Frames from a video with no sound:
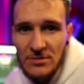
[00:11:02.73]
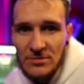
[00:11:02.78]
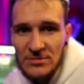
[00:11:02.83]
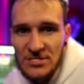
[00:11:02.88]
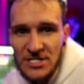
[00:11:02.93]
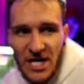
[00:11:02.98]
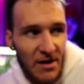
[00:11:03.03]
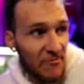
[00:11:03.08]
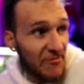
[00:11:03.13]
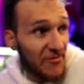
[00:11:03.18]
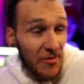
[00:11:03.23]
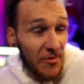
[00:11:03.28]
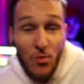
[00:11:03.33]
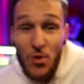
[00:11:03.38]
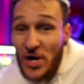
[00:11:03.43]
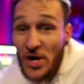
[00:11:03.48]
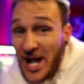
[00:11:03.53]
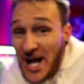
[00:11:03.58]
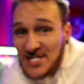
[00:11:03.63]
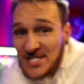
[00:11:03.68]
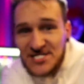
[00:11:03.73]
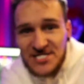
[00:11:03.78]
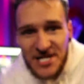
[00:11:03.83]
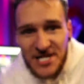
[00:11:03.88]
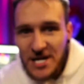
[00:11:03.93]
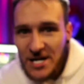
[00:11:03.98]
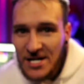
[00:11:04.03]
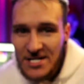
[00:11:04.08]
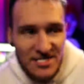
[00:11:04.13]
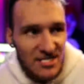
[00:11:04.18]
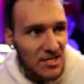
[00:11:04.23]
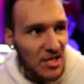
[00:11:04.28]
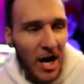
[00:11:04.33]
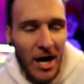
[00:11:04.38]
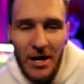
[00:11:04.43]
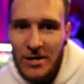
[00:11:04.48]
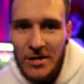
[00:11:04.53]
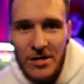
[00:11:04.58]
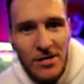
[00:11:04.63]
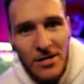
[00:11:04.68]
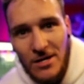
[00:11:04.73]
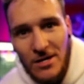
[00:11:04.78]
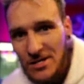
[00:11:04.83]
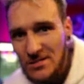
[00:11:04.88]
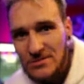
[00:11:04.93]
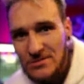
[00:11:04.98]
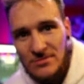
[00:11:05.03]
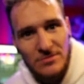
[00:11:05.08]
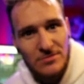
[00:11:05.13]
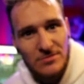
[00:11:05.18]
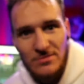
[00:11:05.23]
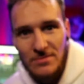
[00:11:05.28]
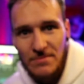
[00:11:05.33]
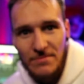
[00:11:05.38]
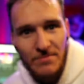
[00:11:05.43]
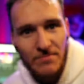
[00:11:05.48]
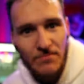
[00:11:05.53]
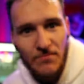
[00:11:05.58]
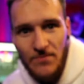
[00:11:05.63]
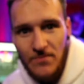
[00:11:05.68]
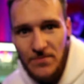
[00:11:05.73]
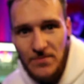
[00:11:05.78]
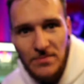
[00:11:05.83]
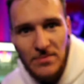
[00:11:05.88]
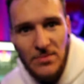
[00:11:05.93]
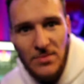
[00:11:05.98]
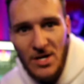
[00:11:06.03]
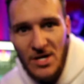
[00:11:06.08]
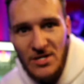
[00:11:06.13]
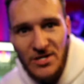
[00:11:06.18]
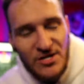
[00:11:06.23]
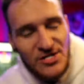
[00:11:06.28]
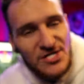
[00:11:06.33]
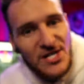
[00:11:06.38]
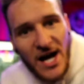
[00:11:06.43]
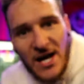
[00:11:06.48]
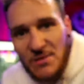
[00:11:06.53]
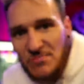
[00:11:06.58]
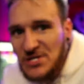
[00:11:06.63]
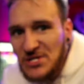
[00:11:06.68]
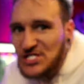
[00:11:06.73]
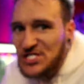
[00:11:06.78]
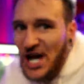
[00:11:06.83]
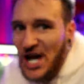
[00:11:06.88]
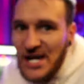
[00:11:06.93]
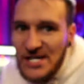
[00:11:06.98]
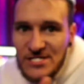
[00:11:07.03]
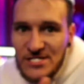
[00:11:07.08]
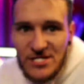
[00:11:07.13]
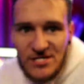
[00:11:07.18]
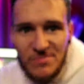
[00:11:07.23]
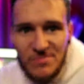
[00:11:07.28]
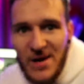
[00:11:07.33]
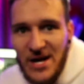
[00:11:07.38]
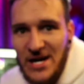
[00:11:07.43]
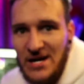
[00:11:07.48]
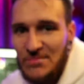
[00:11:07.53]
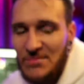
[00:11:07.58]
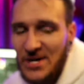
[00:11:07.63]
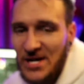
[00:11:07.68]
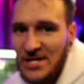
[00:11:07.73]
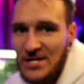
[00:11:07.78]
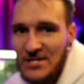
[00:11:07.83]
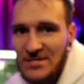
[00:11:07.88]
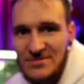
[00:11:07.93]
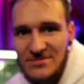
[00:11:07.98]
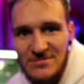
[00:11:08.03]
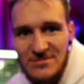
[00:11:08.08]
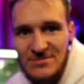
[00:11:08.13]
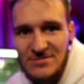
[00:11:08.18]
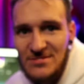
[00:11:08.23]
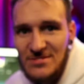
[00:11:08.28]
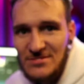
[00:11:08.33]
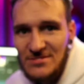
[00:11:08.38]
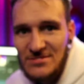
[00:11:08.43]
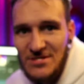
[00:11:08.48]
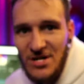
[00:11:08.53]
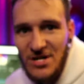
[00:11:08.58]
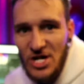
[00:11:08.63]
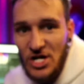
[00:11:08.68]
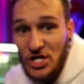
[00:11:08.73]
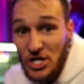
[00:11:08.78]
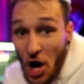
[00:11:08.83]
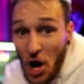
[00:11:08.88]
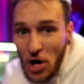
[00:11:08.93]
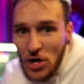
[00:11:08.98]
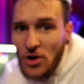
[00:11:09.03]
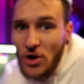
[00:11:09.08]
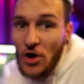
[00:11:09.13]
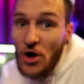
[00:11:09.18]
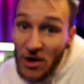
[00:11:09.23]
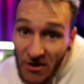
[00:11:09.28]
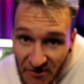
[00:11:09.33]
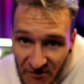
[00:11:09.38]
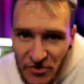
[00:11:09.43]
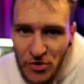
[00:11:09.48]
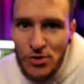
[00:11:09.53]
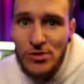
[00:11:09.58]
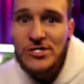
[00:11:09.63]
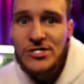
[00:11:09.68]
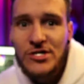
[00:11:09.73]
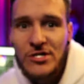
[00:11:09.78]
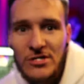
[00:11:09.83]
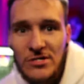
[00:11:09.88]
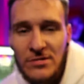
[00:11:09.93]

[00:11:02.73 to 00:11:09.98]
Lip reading: And from what I see, it's not good. There's got to be changes made, man. Y'all are our future.